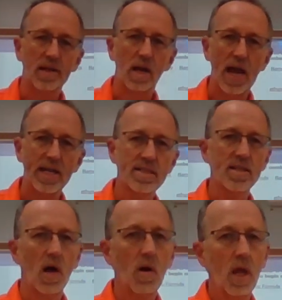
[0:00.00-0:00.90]
All right,
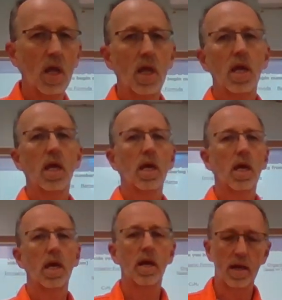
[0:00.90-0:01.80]
so
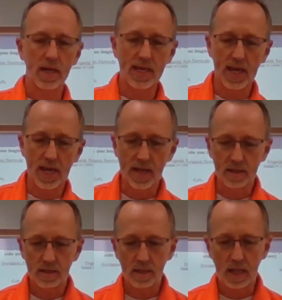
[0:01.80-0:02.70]
here
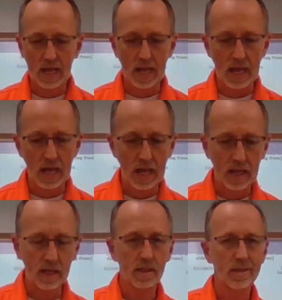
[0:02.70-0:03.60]
again,
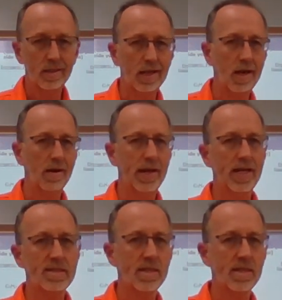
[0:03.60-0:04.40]
there is